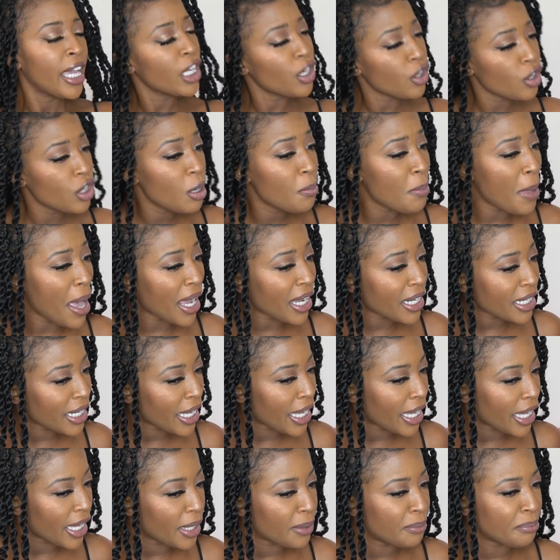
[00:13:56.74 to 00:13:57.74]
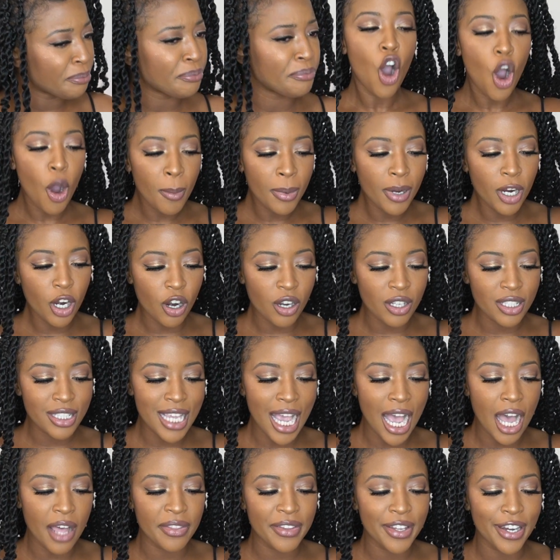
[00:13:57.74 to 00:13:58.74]
Hit her on the back of the head. Homegirl
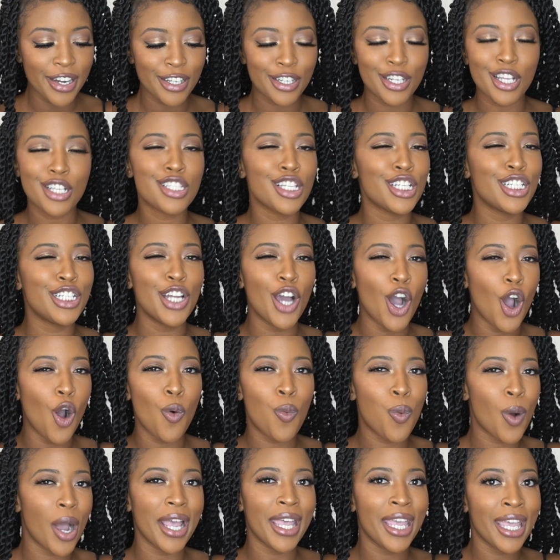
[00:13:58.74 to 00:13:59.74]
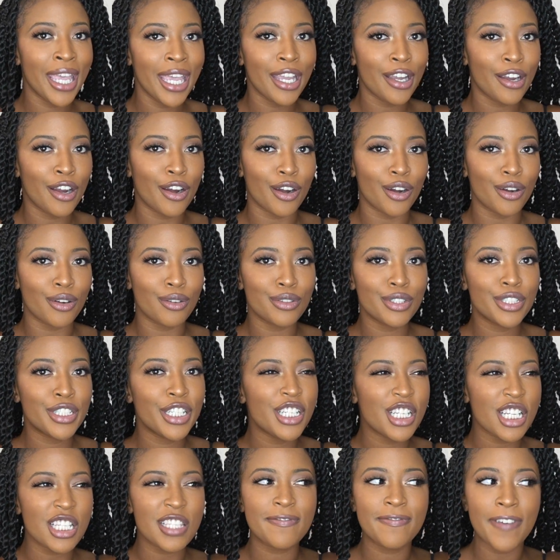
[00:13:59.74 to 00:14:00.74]
down there doesn't know what hit her.
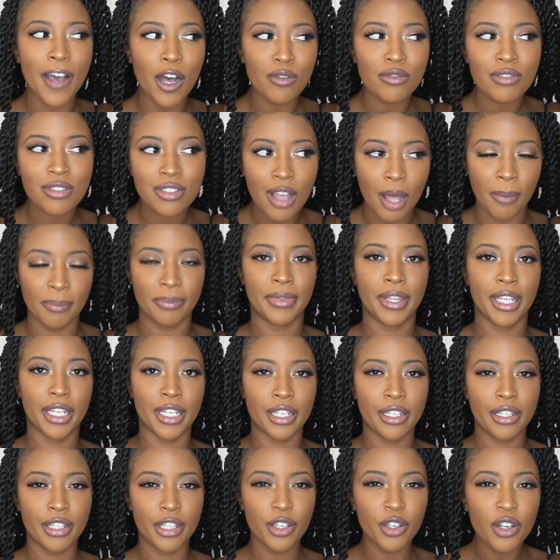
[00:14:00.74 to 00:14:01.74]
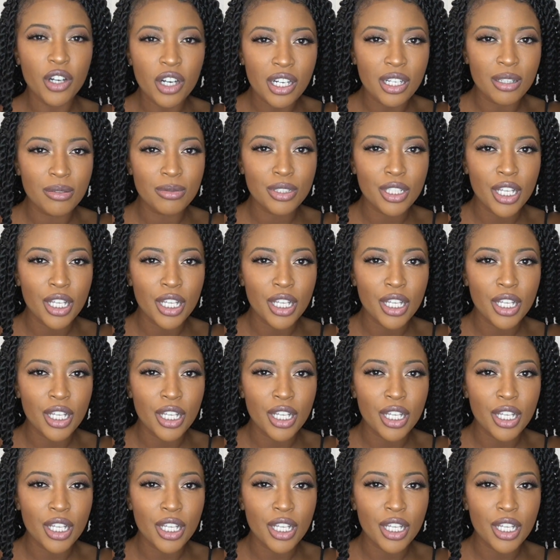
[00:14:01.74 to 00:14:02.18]
She just felt something. You know what I'm